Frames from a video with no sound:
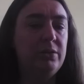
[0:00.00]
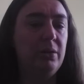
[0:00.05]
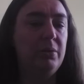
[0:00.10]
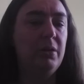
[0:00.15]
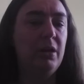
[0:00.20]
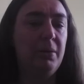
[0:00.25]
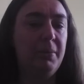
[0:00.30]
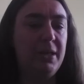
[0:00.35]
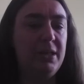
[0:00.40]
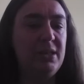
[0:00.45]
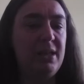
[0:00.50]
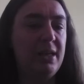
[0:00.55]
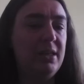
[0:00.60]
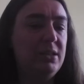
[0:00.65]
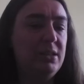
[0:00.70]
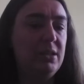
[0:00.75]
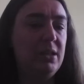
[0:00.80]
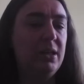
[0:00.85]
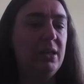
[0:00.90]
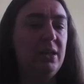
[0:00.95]
So I'm going to be
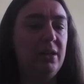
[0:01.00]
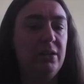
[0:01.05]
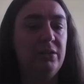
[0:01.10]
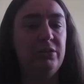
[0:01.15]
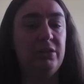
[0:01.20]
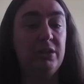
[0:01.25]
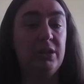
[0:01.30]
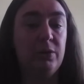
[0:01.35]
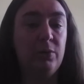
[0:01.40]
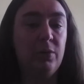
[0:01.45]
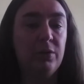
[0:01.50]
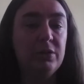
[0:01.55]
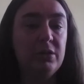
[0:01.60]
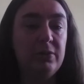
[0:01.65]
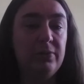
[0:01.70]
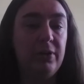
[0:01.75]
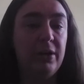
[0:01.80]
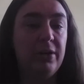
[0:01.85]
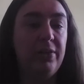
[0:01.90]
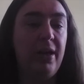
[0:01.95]
testing and trying to
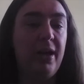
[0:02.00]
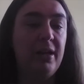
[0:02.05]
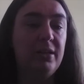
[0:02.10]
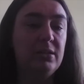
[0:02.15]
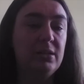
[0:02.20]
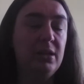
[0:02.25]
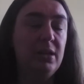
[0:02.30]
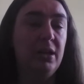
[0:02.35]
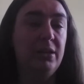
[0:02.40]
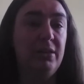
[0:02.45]
quantify that,